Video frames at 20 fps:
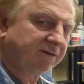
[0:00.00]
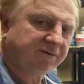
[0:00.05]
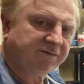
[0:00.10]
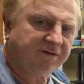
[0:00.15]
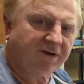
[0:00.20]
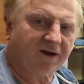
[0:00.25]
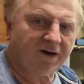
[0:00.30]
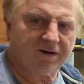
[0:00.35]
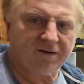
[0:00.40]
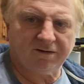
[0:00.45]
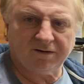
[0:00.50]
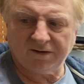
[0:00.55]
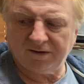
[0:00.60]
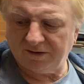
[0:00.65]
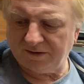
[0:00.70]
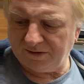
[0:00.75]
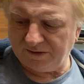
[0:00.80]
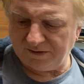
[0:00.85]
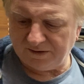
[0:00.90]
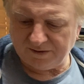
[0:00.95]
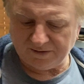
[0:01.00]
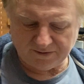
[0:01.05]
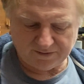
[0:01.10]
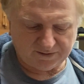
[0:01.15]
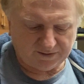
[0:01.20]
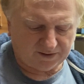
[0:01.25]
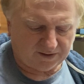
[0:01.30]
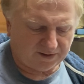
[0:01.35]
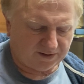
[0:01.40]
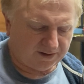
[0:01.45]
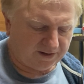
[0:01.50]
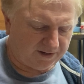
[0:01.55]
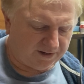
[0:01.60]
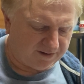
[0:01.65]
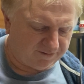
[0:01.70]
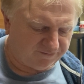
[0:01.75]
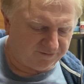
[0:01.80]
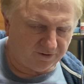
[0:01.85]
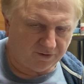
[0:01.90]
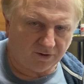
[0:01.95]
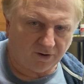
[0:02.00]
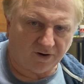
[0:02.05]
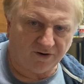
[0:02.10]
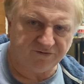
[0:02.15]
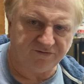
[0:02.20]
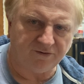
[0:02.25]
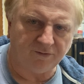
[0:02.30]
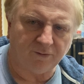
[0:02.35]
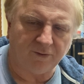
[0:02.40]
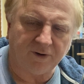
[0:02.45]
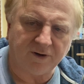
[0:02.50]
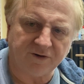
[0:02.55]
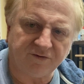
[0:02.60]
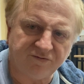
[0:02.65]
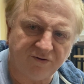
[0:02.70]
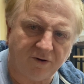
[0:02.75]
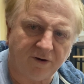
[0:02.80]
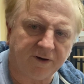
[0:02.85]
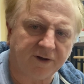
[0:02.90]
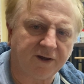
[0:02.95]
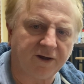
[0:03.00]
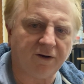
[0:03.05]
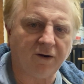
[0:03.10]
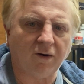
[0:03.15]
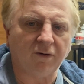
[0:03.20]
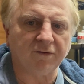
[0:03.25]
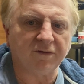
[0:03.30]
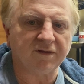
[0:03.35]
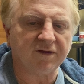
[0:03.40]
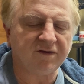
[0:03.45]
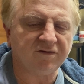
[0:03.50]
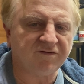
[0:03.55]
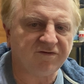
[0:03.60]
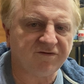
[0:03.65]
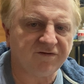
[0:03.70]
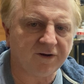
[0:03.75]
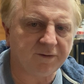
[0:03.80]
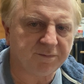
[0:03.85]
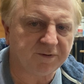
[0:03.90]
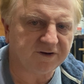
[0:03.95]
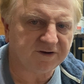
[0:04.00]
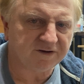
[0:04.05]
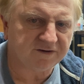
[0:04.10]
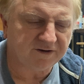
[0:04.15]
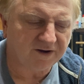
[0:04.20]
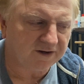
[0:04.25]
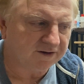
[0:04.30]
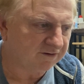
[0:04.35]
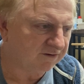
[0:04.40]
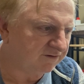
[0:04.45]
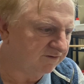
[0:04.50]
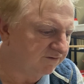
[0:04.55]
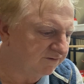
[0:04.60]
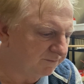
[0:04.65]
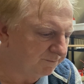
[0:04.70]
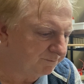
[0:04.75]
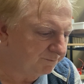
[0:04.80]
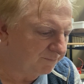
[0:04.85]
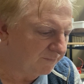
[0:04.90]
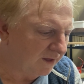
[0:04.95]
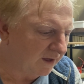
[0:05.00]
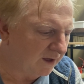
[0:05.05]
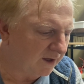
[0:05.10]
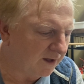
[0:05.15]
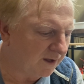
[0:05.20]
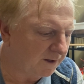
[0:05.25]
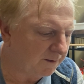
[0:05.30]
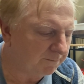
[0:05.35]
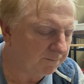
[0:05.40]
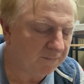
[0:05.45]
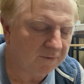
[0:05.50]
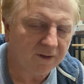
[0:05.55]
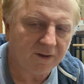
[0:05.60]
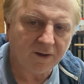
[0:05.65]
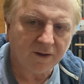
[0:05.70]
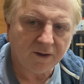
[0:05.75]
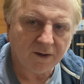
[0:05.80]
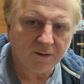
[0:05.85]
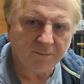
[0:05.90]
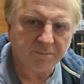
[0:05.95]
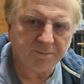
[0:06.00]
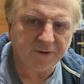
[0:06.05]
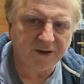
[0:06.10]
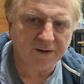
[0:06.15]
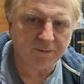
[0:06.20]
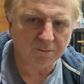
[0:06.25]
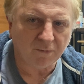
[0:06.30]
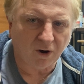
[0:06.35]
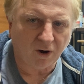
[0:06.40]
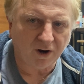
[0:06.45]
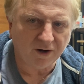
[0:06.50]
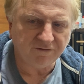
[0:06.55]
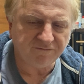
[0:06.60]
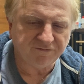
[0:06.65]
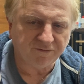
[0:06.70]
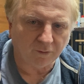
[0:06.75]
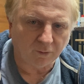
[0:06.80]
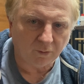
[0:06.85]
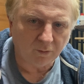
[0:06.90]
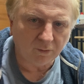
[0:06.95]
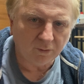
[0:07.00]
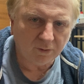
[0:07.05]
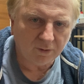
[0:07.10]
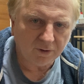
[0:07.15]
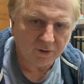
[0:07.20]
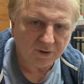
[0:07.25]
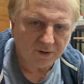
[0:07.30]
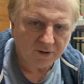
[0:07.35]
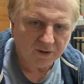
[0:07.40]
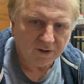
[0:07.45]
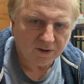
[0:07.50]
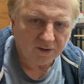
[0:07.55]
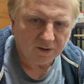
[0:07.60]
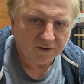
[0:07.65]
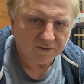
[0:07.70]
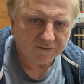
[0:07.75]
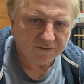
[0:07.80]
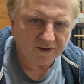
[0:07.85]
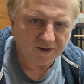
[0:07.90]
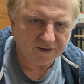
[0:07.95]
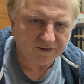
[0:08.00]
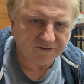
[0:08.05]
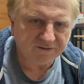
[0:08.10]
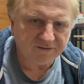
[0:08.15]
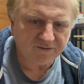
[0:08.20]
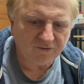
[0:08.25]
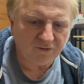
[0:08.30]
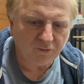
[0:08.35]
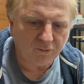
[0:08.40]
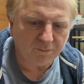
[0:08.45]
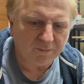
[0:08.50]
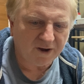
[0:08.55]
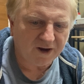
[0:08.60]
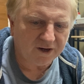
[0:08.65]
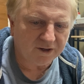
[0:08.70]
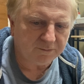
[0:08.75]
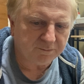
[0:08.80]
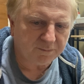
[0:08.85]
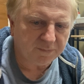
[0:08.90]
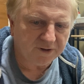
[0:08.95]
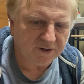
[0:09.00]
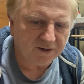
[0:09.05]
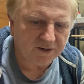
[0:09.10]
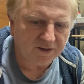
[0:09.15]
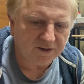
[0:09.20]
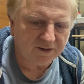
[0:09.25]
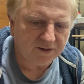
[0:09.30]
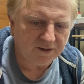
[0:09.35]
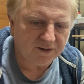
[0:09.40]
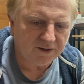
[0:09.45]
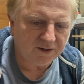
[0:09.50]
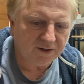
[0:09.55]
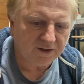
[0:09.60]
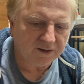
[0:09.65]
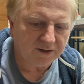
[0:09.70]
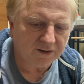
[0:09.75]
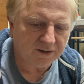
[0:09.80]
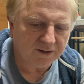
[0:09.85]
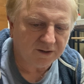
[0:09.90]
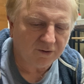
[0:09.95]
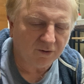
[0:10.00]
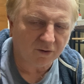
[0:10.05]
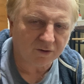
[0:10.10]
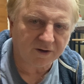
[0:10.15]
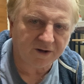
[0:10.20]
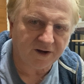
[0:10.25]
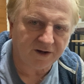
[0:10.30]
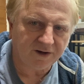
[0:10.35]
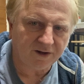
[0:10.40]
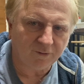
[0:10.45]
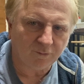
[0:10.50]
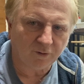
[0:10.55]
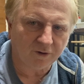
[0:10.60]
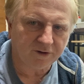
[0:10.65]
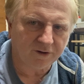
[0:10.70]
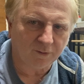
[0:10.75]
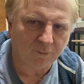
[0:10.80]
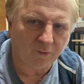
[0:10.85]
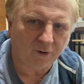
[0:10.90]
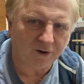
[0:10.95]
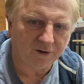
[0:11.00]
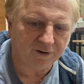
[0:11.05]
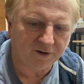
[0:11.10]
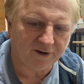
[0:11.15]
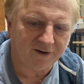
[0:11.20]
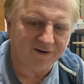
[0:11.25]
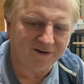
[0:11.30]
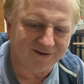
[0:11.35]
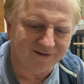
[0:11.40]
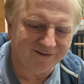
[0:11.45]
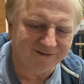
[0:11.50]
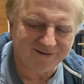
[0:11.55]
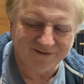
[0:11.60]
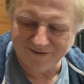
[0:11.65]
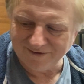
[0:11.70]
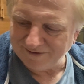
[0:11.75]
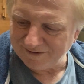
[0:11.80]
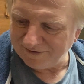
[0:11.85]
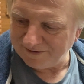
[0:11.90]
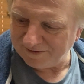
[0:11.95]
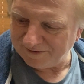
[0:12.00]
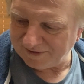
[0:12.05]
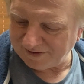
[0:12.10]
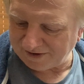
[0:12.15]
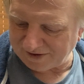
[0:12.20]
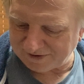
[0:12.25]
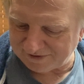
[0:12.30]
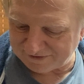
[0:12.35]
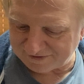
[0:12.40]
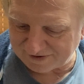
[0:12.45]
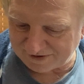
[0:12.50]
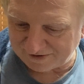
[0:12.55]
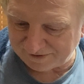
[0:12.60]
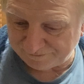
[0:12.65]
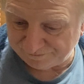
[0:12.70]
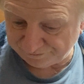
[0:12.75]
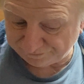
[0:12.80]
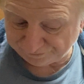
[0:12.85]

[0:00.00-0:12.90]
So yeah, any of you guys who are trying to get hold of these cheaper detectors, be mindful that you may be not getting what you want. And I